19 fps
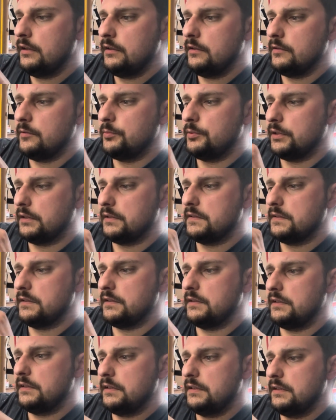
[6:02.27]
the
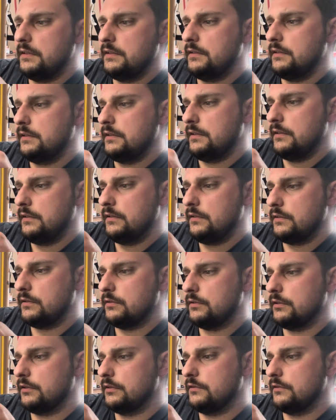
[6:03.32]
Picatinny. So you gotta